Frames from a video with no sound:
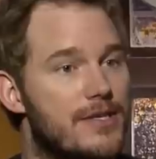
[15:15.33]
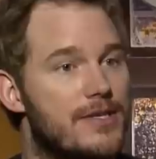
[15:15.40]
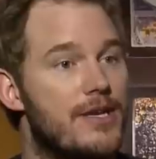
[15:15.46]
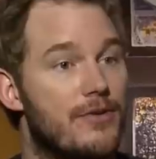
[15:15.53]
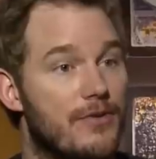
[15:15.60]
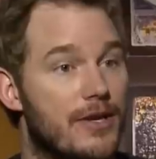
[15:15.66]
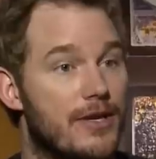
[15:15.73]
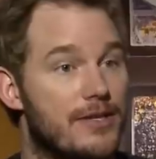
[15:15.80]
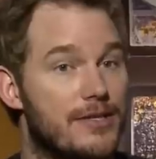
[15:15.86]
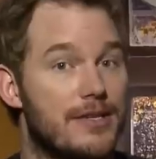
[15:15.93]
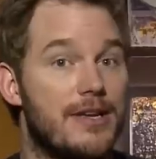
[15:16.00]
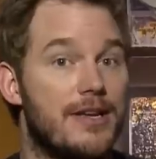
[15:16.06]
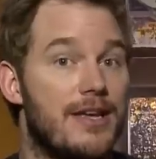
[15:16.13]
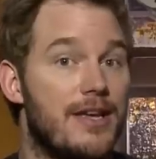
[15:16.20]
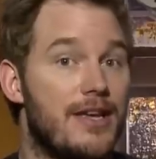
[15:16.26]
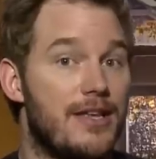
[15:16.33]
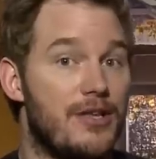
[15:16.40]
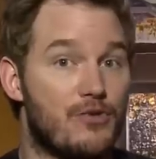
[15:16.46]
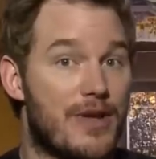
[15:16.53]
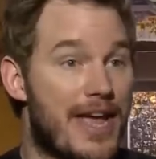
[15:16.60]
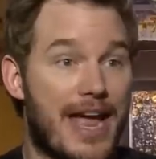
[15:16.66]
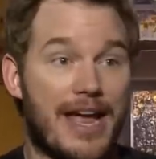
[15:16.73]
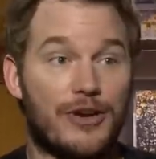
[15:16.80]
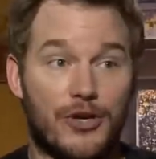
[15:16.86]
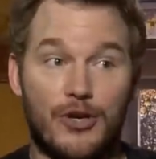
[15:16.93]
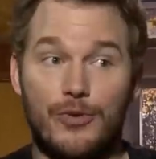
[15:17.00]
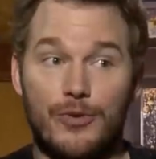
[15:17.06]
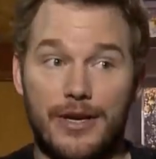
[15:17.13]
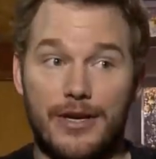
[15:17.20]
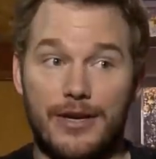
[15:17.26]
The secret is you can't
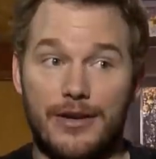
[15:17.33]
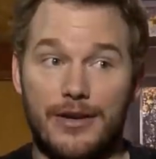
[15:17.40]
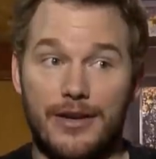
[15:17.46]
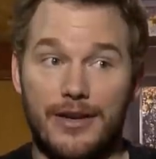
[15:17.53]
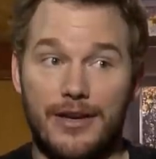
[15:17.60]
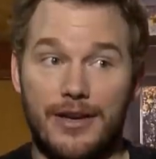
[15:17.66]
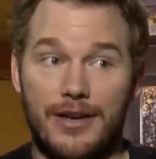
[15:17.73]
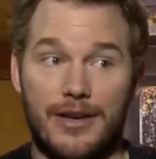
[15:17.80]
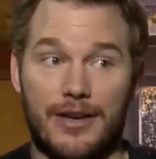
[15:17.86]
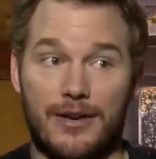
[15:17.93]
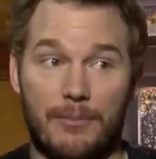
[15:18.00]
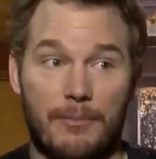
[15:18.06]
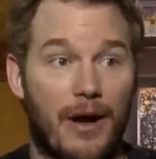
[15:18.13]
do it in a